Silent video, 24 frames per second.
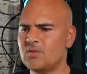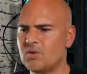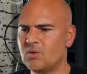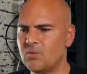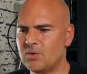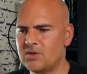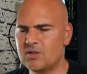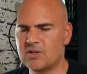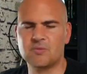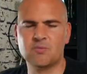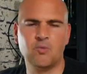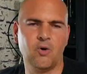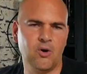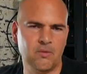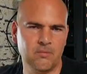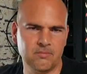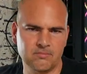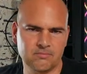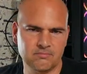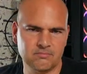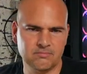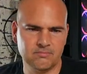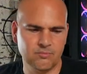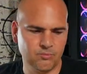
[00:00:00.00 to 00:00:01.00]
which is what
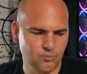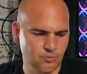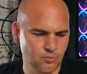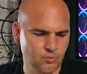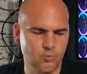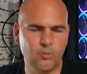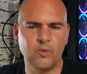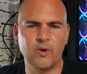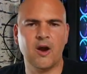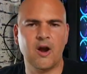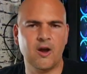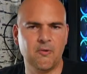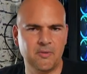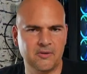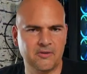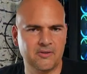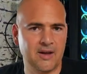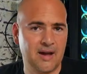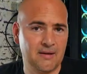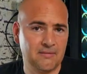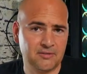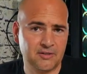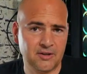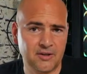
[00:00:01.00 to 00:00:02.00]
we're hoping to
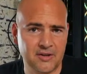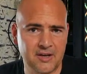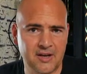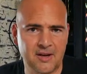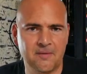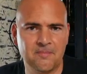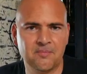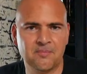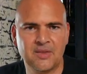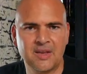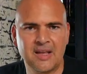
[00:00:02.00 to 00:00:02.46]
have tonight.